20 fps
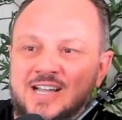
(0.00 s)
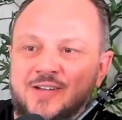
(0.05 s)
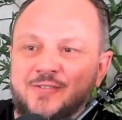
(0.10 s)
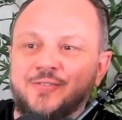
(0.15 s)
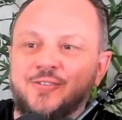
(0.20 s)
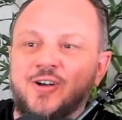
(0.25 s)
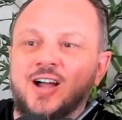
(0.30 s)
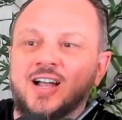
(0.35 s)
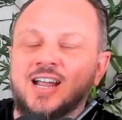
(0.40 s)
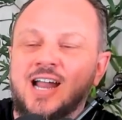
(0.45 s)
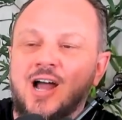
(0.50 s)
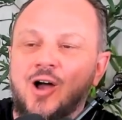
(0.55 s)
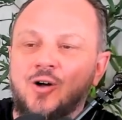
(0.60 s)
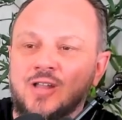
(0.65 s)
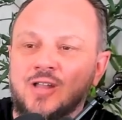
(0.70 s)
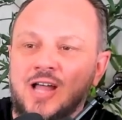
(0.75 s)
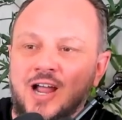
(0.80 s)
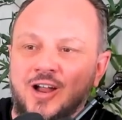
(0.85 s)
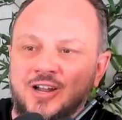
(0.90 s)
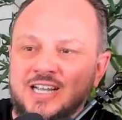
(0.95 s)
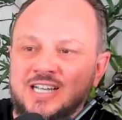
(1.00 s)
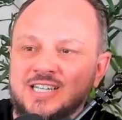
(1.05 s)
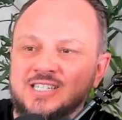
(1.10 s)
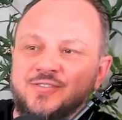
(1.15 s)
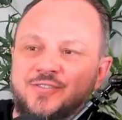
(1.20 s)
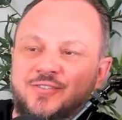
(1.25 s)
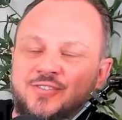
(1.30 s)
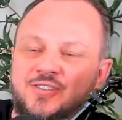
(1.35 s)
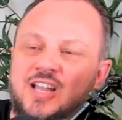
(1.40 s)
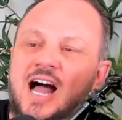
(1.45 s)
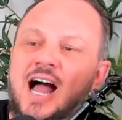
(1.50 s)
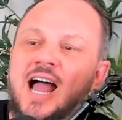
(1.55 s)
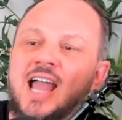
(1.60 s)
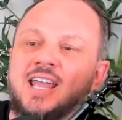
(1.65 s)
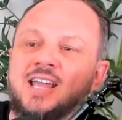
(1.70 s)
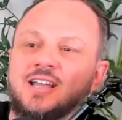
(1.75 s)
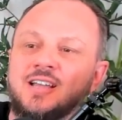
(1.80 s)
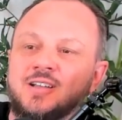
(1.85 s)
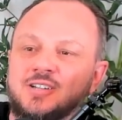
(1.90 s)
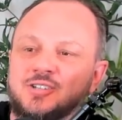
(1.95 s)
a fucking outlier. He's
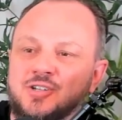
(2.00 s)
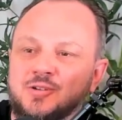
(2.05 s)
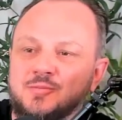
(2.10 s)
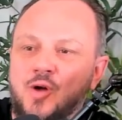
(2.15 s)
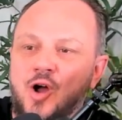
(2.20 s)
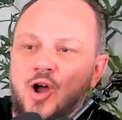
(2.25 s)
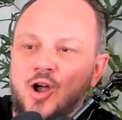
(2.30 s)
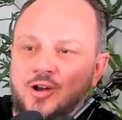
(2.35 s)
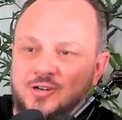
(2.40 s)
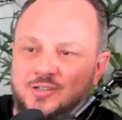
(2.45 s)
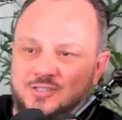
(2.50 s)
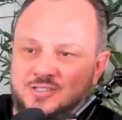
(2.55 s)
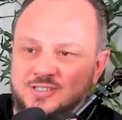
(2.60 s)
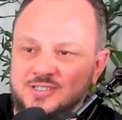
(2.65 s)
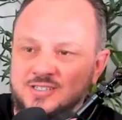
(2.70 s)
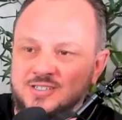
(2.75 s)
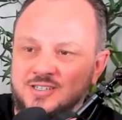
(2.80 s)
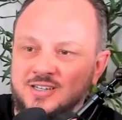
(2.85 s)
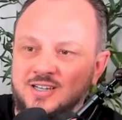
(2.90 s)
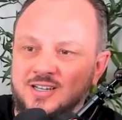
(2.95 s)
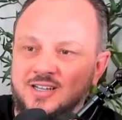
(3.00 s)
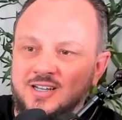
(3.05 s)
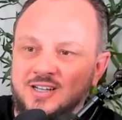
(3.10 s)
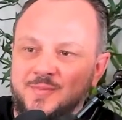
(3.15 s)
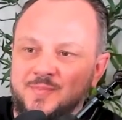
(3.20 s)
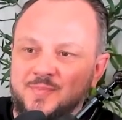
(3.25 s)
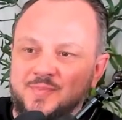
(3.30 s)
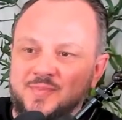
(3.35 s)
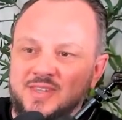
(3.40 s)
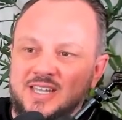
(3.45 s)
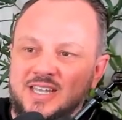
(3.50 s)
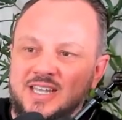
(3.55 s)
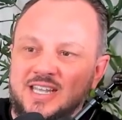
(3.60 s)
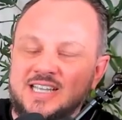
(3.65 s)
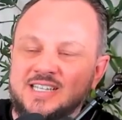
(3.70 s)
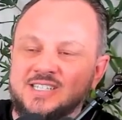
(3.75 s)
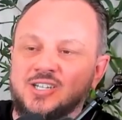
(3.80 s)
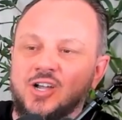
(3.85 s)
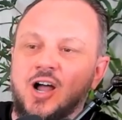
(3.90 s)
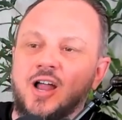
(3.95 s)
flying to Mars.
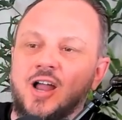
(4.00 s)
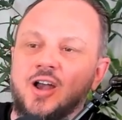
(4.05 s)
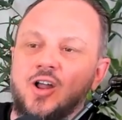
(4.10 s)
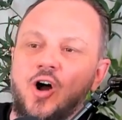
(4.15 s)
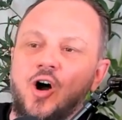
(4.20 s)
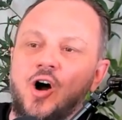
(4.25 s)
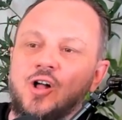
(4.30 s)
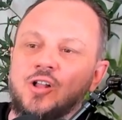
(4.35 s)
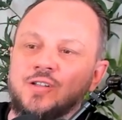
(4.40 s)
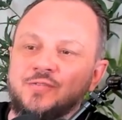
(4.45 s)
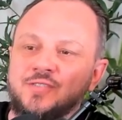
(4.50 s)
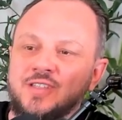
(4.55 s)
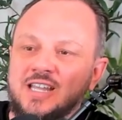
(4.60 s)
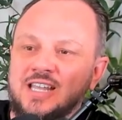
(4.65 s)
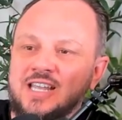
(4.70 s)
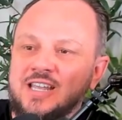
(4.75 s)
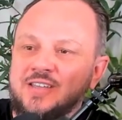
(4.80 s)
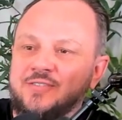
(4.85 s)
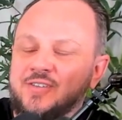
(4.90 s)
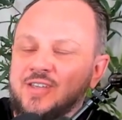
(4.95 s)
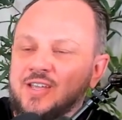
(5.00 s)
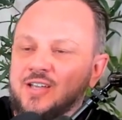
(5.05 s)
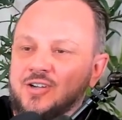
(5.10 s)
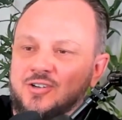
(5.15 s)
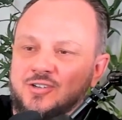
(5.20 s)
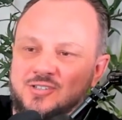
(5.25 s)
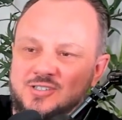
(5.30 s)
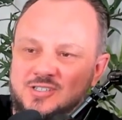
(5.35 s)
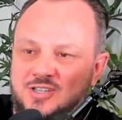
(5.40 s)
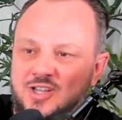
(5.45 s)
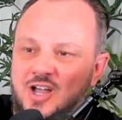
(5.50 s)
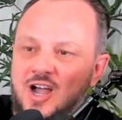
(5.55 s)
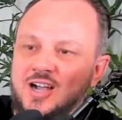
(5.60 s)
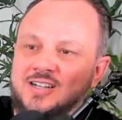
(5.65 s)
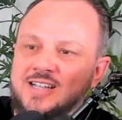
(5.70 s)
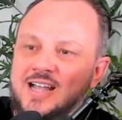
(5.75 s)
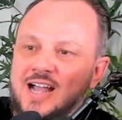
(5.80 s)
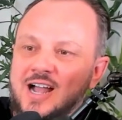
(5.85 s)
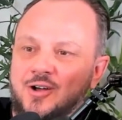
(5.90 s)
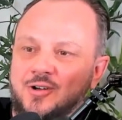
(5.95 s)
He's got all of the e vehicles
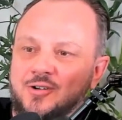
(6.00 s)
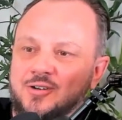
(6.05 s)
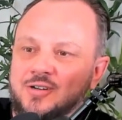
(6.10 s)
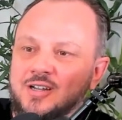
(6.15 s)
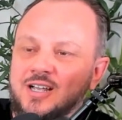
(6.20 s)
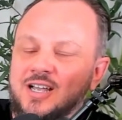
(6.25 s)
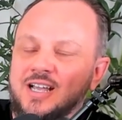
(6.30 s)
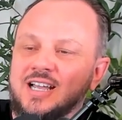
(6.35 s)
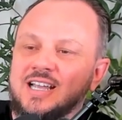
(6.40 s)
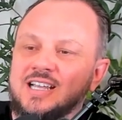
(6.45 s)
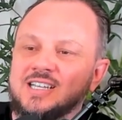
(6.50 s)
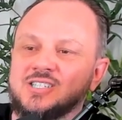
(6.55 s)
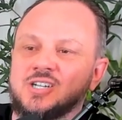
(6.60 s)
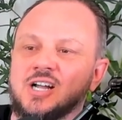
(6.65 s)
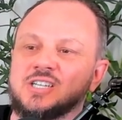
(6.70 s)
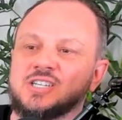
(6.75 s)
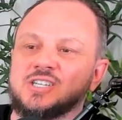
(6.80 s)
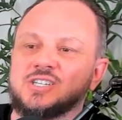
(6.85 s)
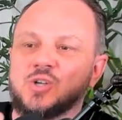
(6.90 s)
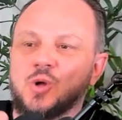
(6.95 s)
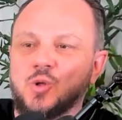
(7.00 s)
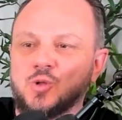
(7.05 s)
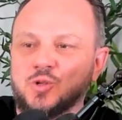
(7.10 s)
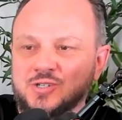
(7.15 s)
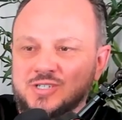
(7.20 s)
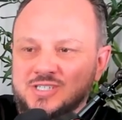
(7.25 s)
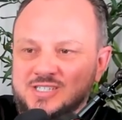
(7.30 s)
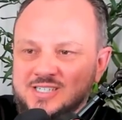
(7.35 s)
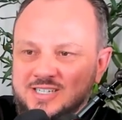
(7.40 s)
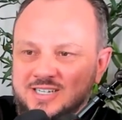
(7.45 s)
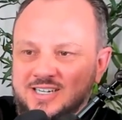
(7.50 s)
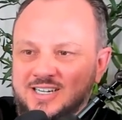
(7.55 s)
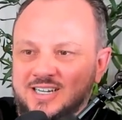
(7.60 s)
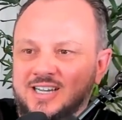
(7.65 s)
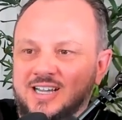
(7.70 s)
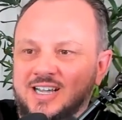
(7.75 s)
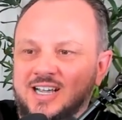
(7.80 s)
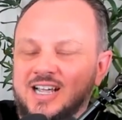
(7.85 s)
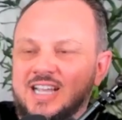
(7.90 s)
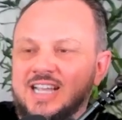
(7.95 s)
locked down. He's got Solar City.
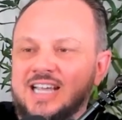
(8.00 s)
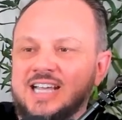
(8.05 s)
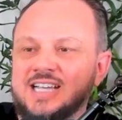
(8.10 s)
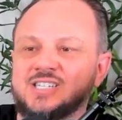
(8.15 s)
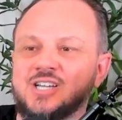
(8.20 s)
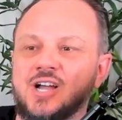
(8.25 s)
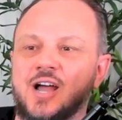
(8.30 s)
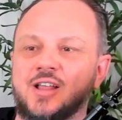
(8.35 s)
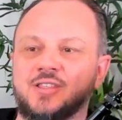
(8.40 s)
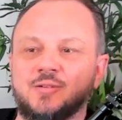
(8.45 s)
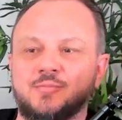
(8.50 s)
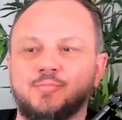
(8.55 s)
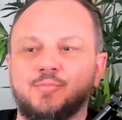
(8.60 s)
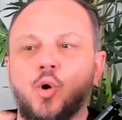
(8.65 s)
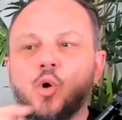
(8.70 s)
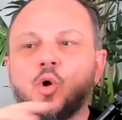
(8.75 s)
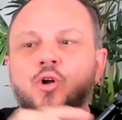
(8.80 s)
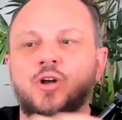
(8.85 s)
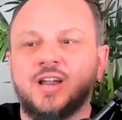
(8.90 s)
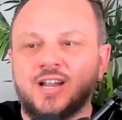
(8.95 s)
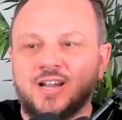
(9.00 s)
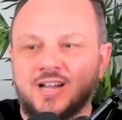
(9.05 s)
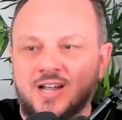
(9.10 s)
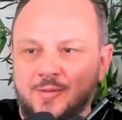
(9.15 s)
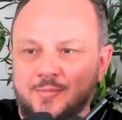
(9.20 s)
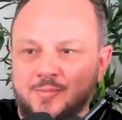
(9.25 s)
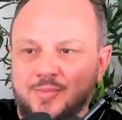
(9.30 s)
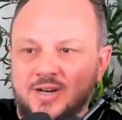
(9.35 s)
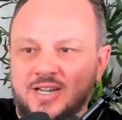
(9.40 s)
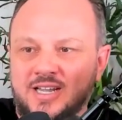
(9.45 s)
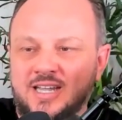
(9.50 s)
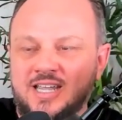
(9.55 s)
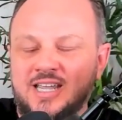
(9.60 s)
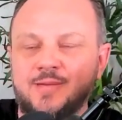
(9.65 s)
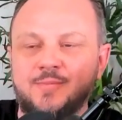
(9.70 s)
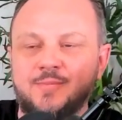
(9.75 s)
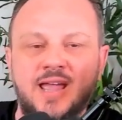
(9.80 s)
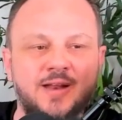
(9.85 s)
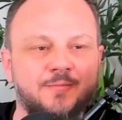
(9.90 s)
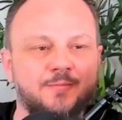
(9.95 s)
He's got the Boring Company.
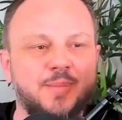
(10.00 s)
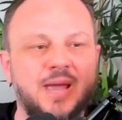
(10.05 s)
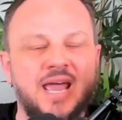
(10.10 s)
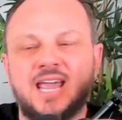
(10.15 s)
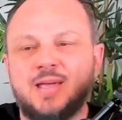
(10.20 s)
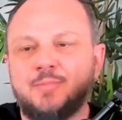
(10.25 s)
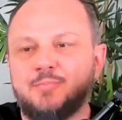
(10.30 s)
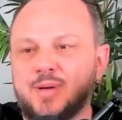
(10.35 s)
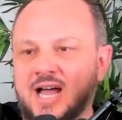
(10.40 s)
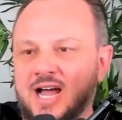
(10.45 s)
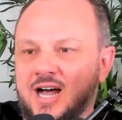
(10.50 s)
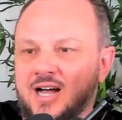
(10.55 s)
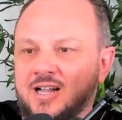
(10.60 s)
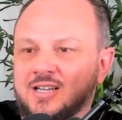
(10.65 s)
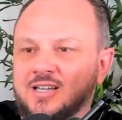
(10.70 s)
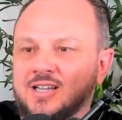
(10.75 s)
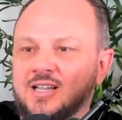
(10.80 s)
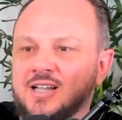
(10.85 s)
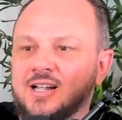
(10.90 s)
He made PayPal.